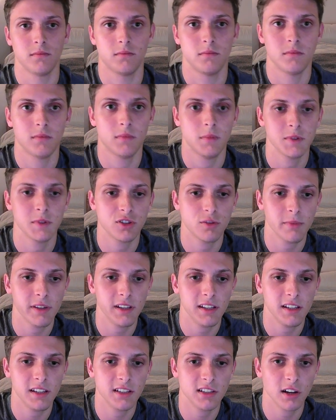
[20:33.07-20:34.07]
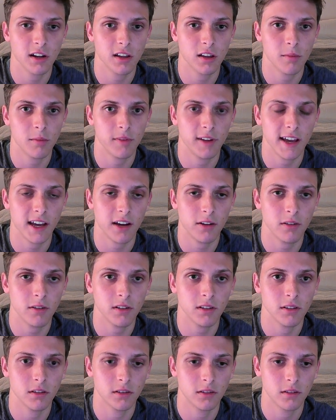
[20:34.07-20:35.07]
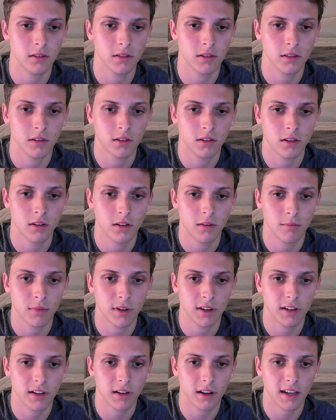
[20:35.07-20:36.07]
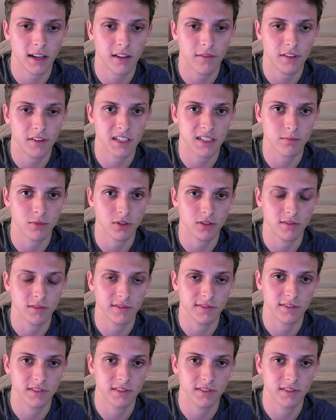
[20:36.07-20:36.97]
Assuming he's going to come down, but I have this move.